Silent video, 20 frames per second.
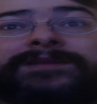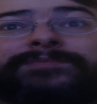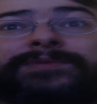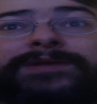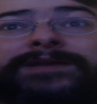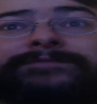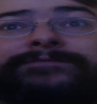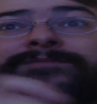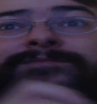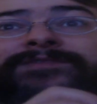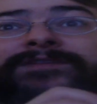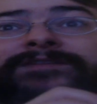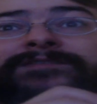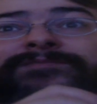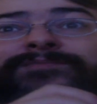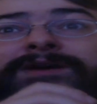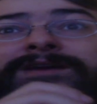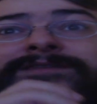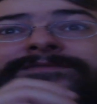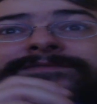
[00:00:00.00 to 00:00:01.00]
platforms like
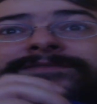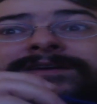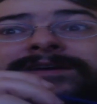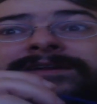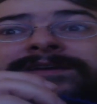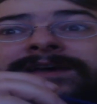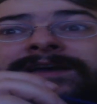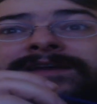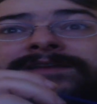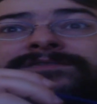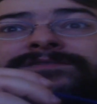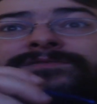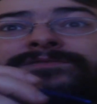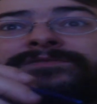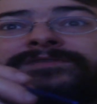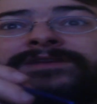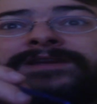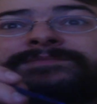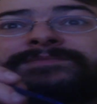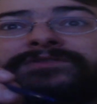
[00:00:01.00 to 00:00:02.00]
Spotify,
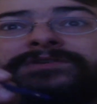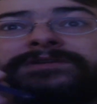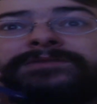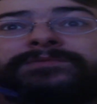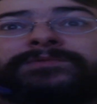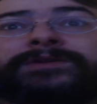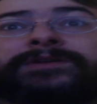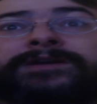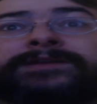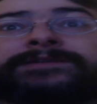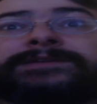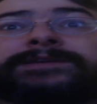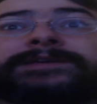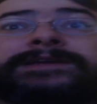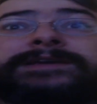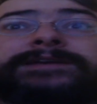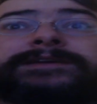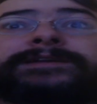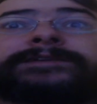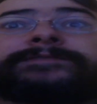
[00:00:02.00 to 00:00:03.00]
iTunes, or Amazon, or whatnot.
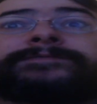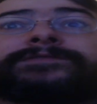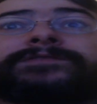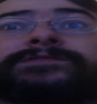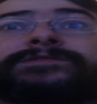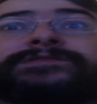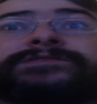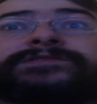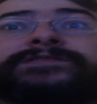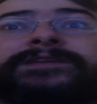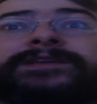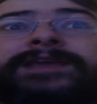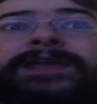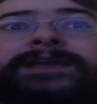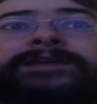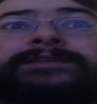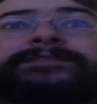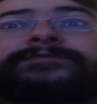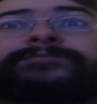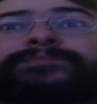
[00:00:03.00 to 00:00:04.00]
If it's the
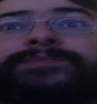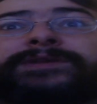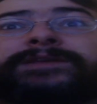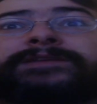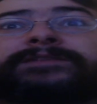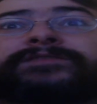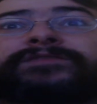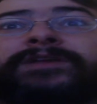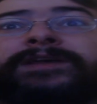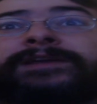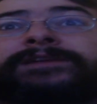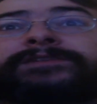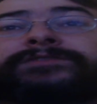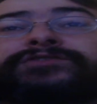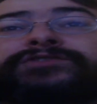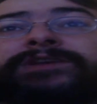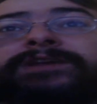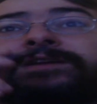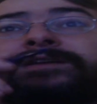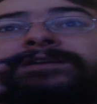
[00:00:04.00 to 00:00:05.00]
case, please like,
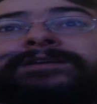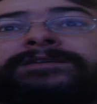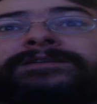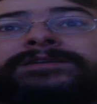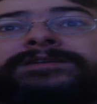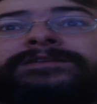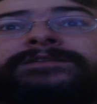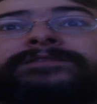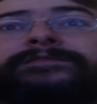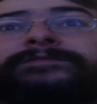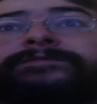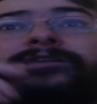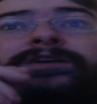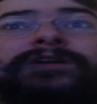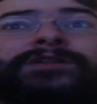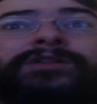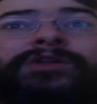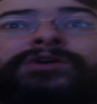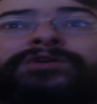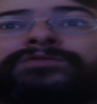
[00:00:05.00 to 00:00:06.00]
share,
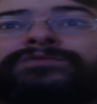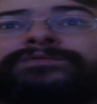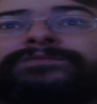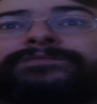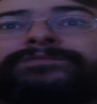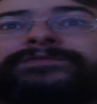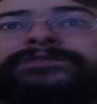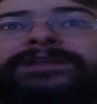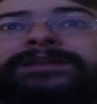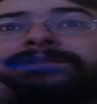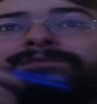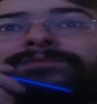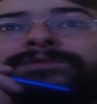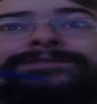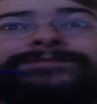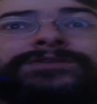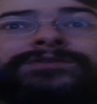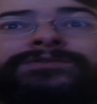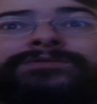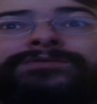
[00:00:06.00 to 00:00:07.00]
follow, send a
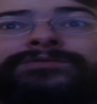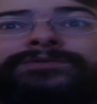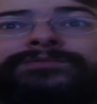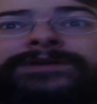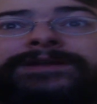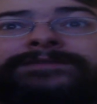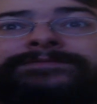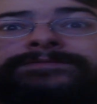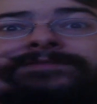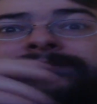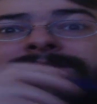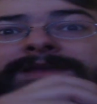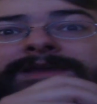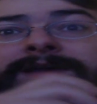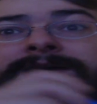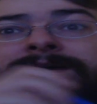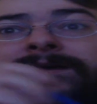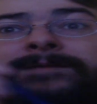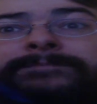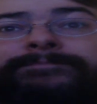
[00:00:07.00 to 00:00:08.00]
review, or whatever
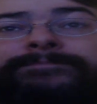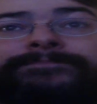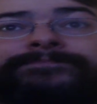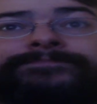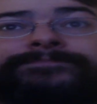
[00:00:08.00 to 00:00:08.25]
the